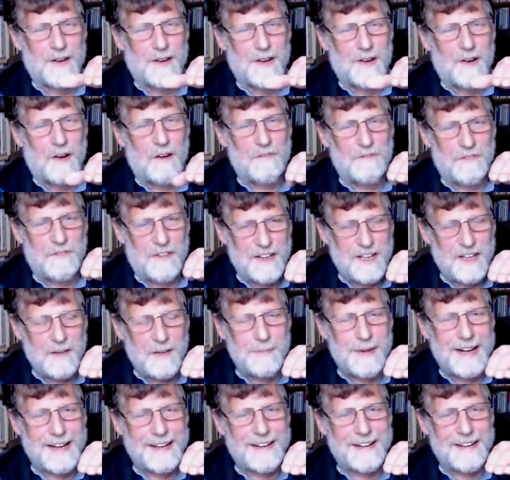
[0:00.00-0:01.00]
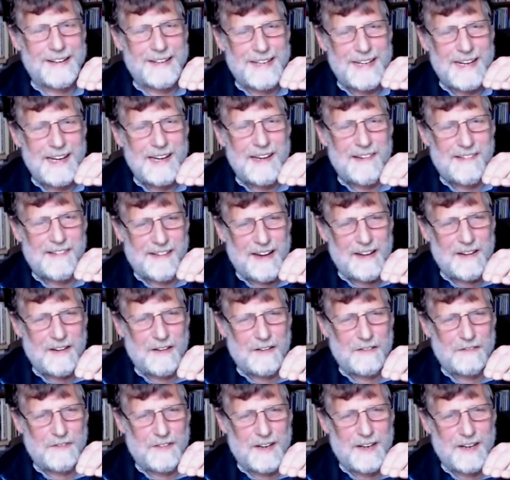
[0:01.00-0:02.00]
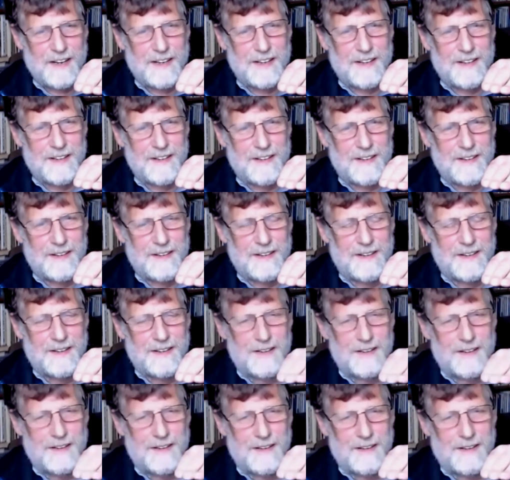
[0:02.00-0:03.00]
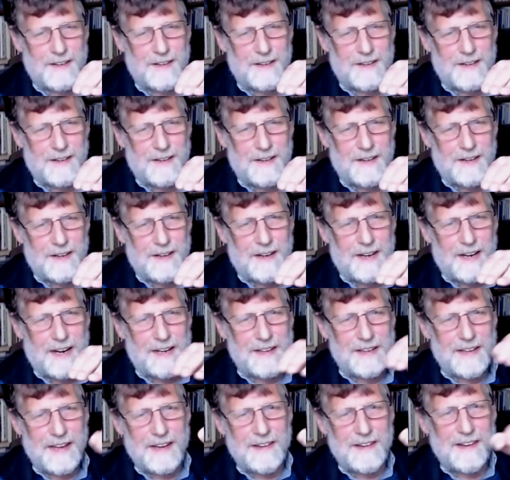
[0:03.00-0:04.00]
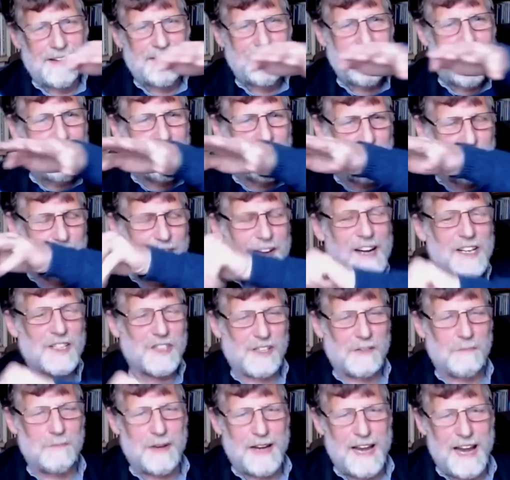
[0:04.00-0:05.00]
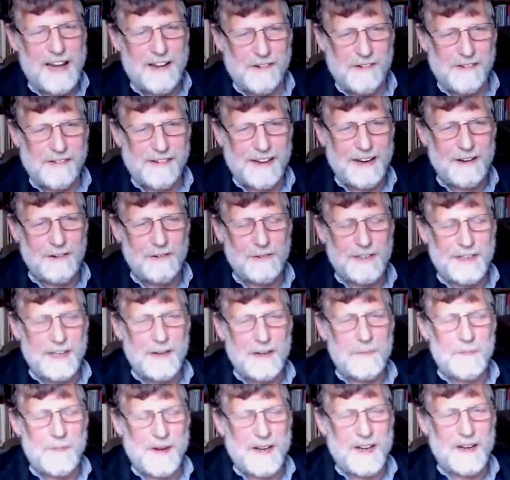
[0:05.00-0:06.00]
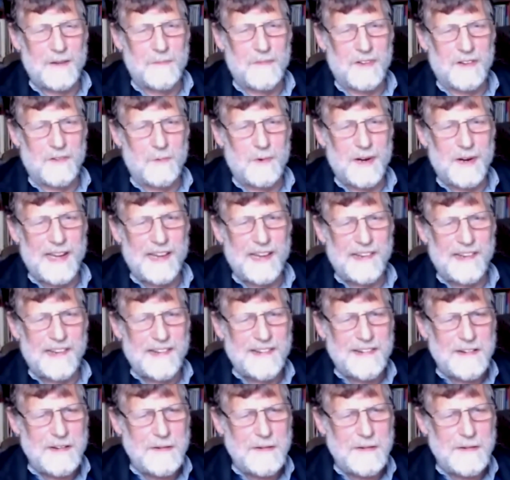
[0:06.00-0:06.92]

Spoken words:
of fundamental needs satisfied. And then the satisfaction plateaus out and it becomes waste.